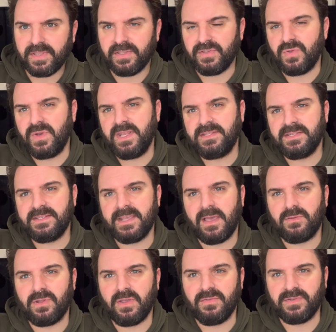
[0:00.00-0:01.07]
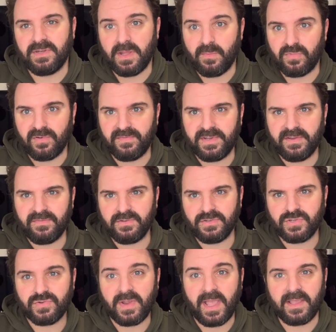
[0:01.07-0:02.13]
you need to download a number of different
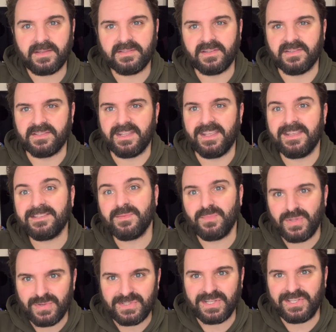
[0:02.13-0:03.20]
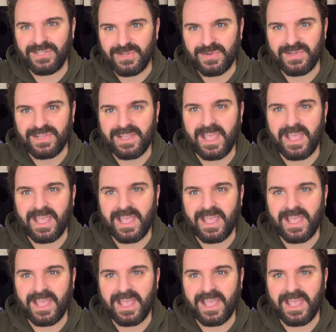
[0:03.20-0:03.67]
tracks because it is a music unit